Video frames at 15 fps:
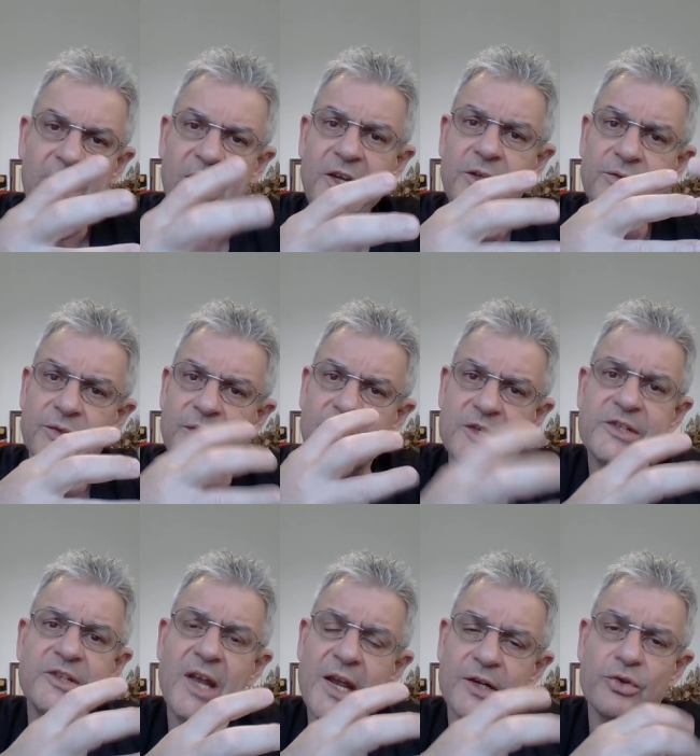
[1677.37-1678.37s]
this
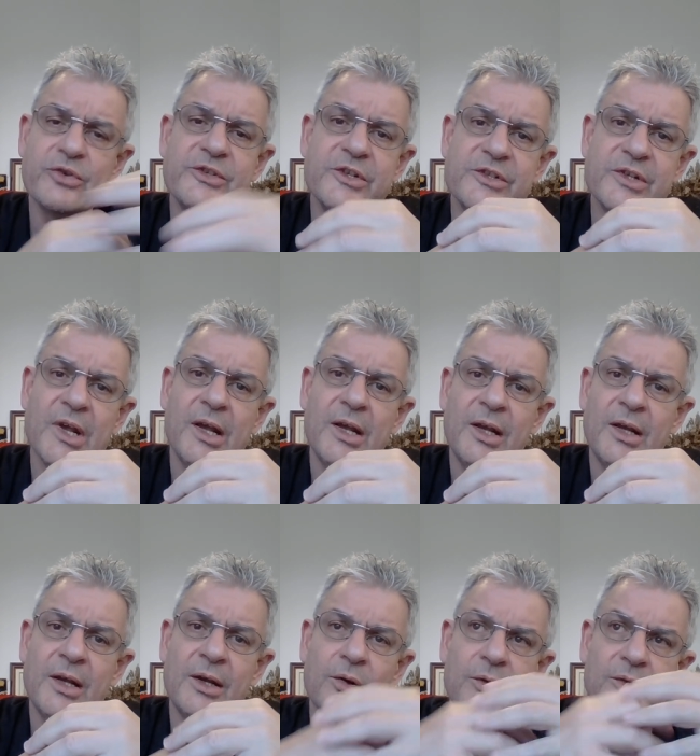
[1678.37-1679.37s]
diagnosis
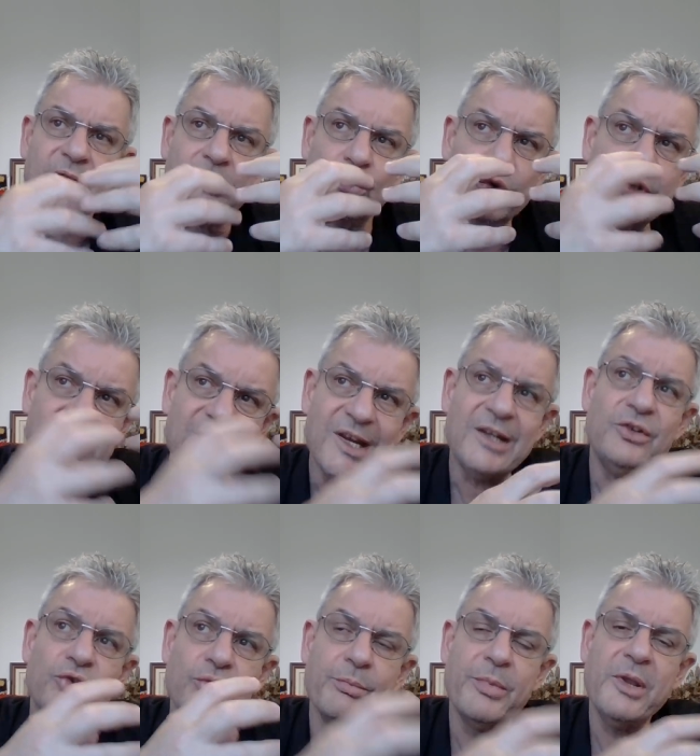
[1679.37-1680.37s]
would
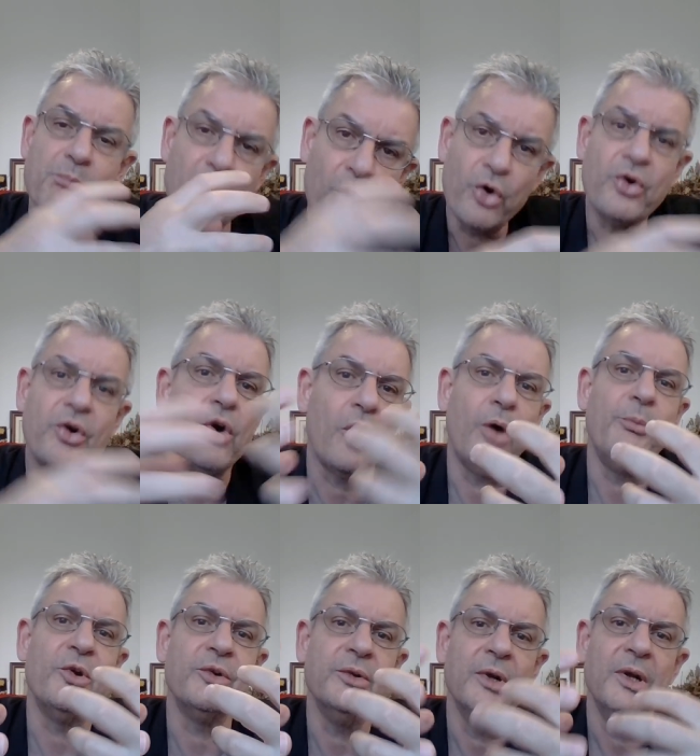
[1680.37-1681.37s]
tend to be more
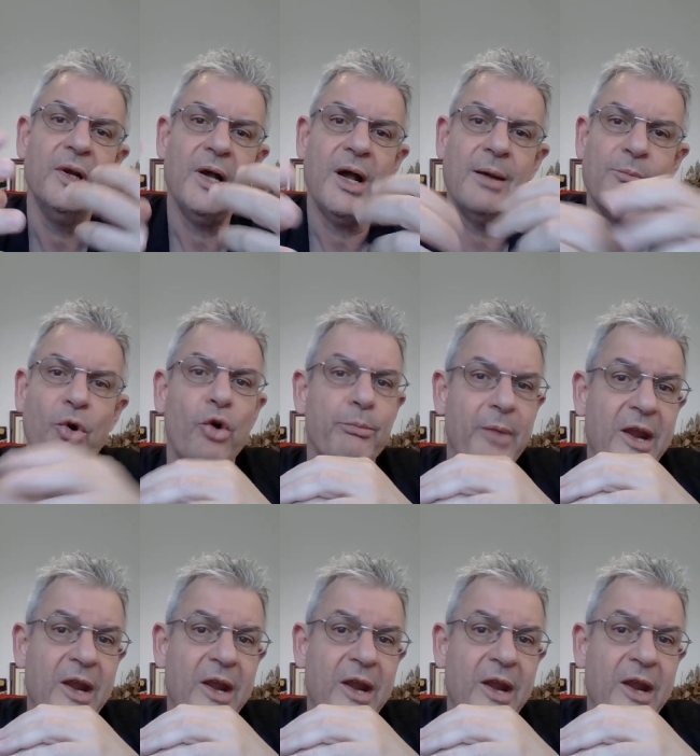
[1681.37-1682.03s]
common among